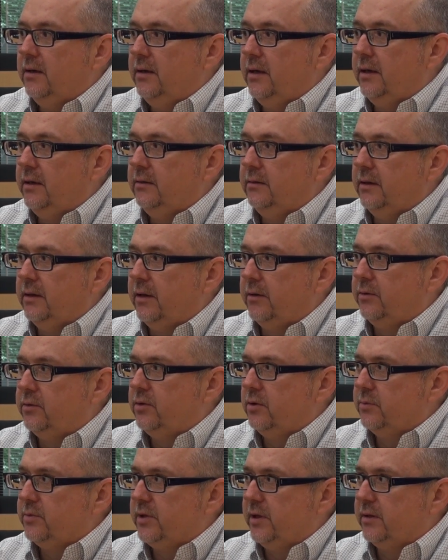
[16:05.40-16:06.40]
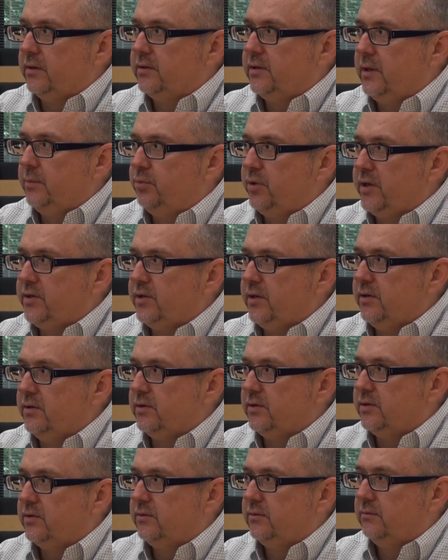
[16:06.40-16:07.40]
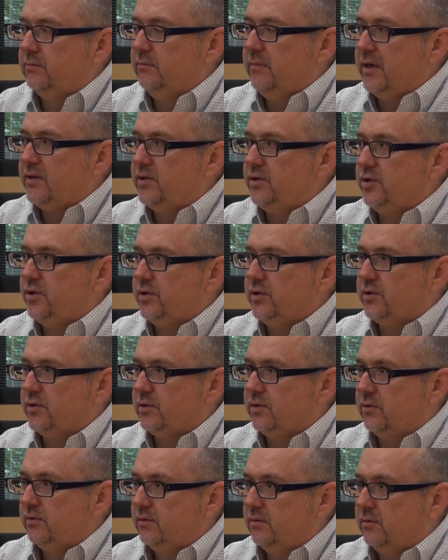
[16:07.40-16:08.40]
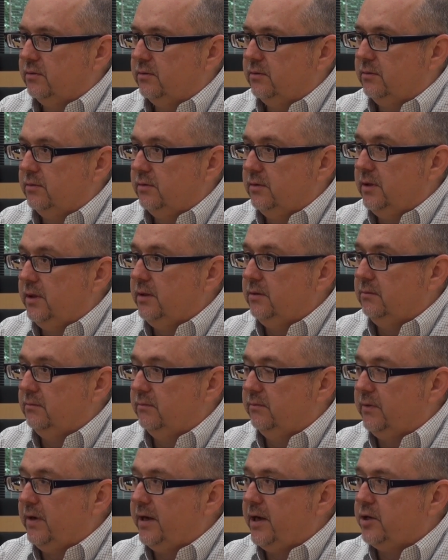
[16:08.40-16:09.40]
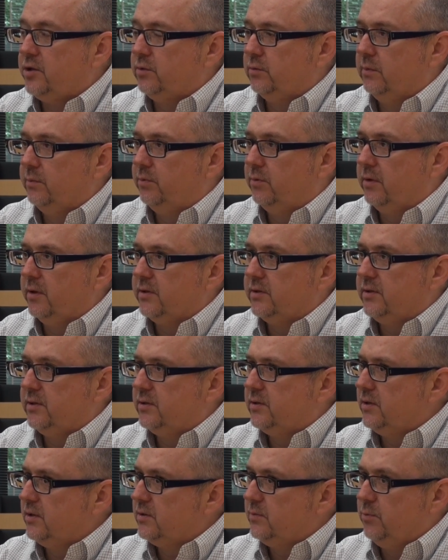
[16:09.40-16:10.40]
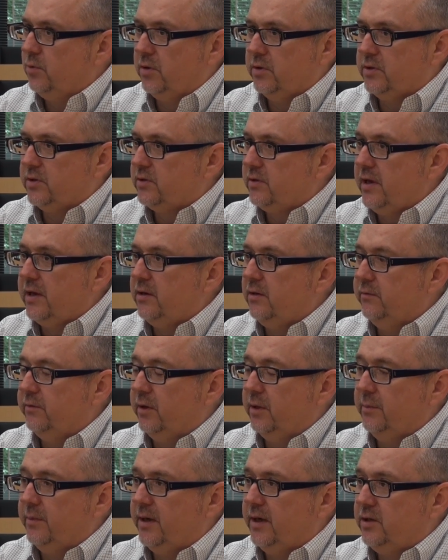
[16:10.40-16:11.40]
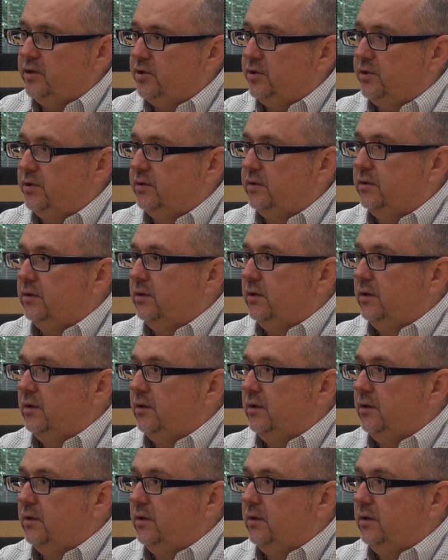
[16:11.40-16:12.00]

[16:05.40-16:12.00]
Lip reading: In other terms, like say president's messages in financial reports, it's more just thank you very much.